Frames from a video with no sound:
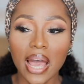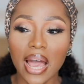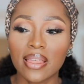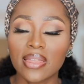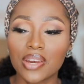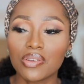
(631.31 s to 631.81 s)

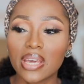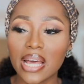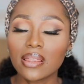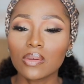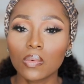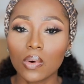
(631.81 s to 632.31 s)
And then you
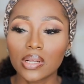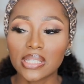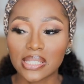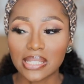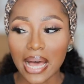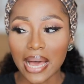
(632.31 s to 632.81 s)
get the
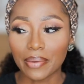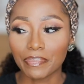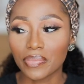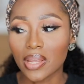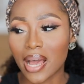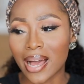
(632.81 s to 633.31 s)
ones that
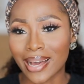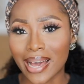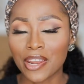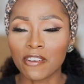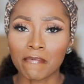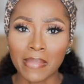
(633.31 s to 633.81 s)
are
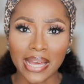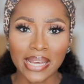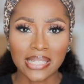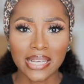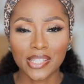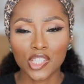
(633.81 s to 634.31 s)
kind of
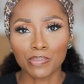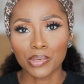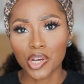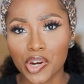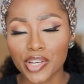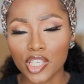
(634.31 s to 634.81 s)
marketed to be
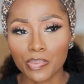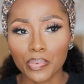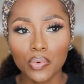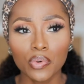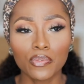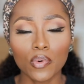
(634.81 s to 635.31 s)
crease
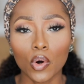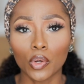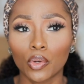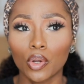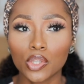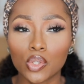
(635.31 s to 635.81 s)
proof or
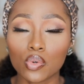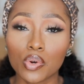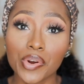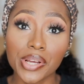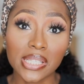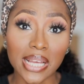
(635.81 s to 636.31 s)
not to
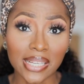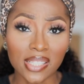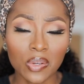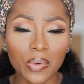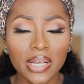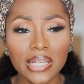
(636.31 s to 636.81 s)
crease
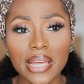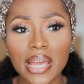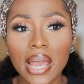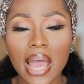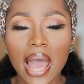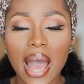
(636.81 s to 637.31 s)
as quickly,